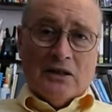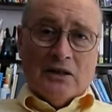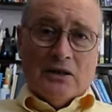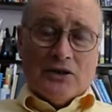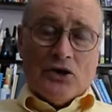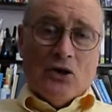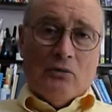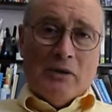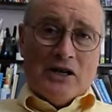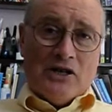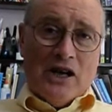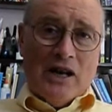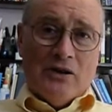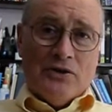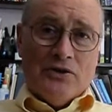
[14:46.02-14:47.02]
So my
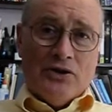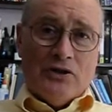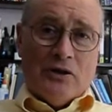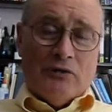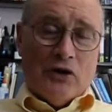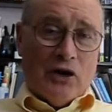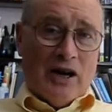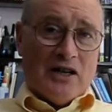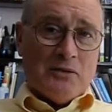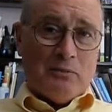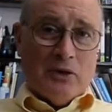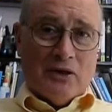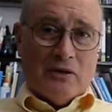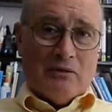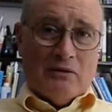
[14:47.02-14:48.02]
challenge is, if you're
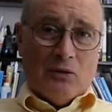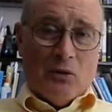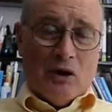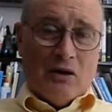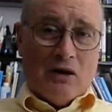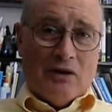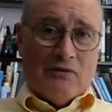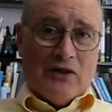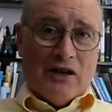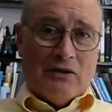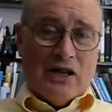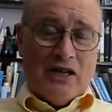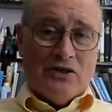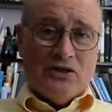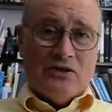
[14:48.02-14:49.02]
expert, work on
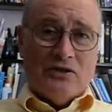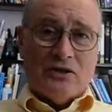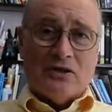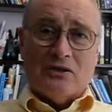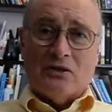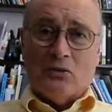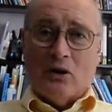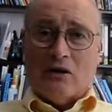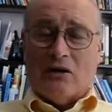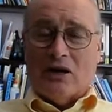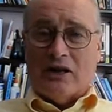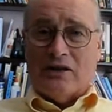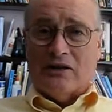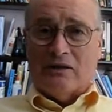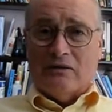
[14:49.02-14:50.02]
foundations, work
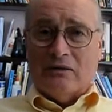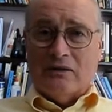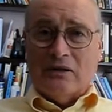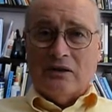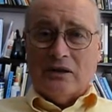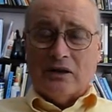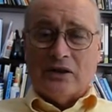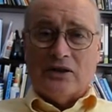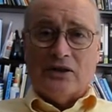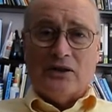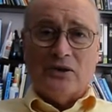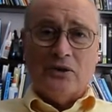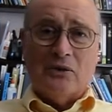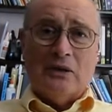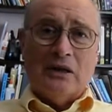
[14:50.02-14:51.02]
on a
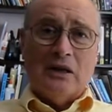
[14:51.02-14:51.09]
new